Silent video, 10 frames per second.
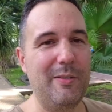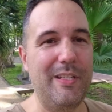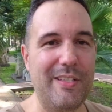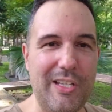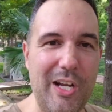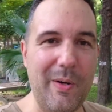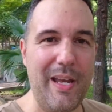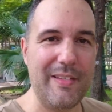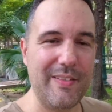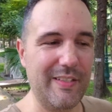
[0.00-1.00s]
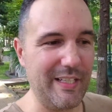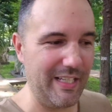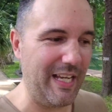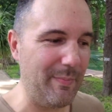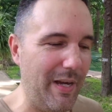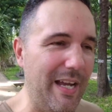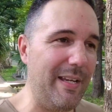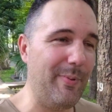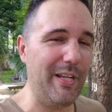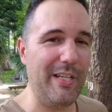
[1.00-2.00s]
you need to know is, in my
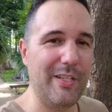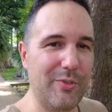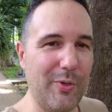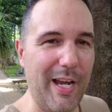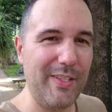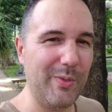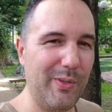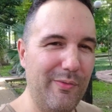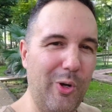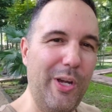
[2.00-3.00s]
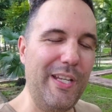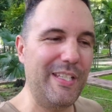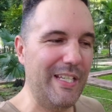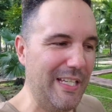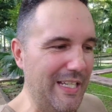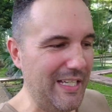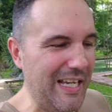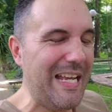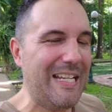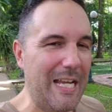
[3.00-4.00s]
opinion, try to avoid
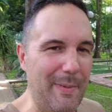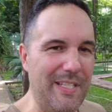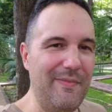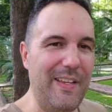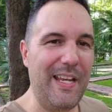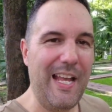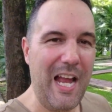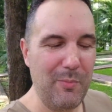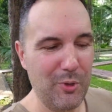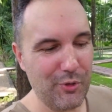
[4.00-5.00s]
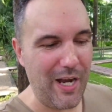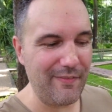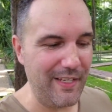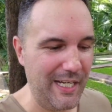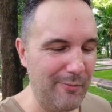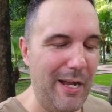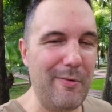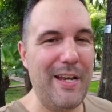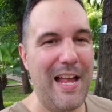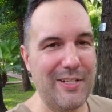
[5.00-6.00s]
coming to Vietnam or traveling
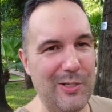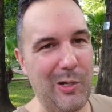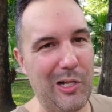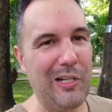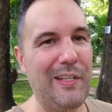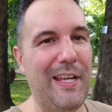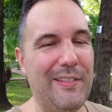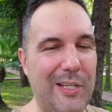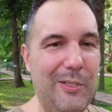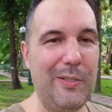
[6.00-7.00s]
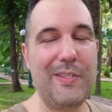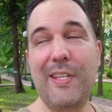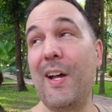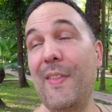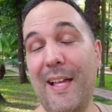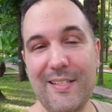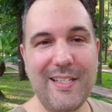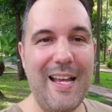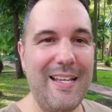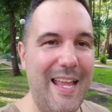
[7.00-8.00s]
around national holidays. So you can see on that
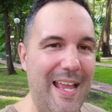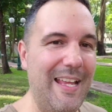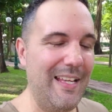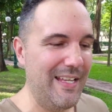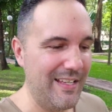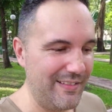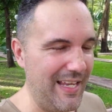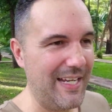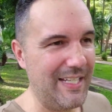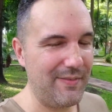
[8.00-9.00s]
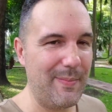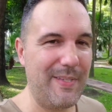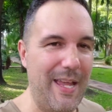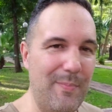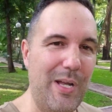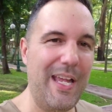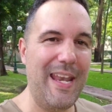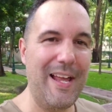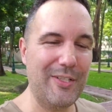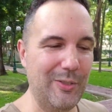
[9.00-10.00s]
sign there, 2nd of September,
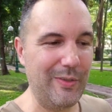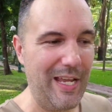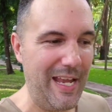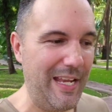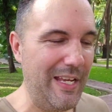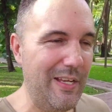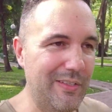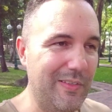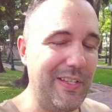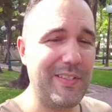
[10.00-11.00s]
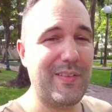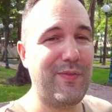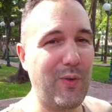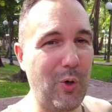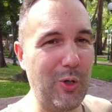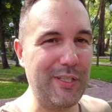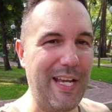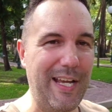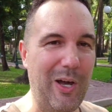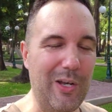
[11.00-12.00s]
National Day. So this is a
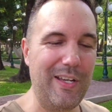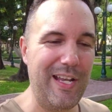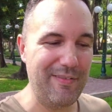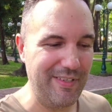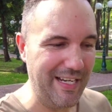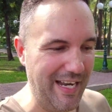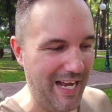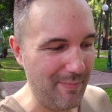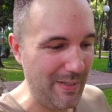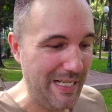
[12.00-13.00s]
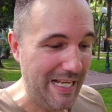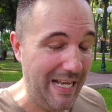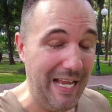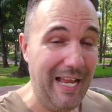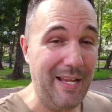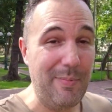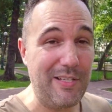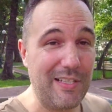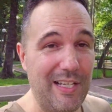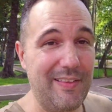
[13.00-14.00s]
4-day holiday in Vietnam, and
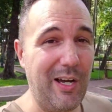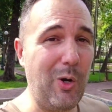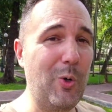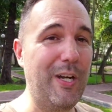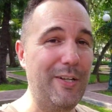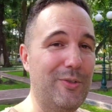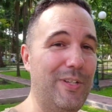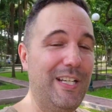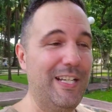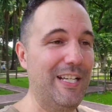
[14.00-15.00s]
basically the whole country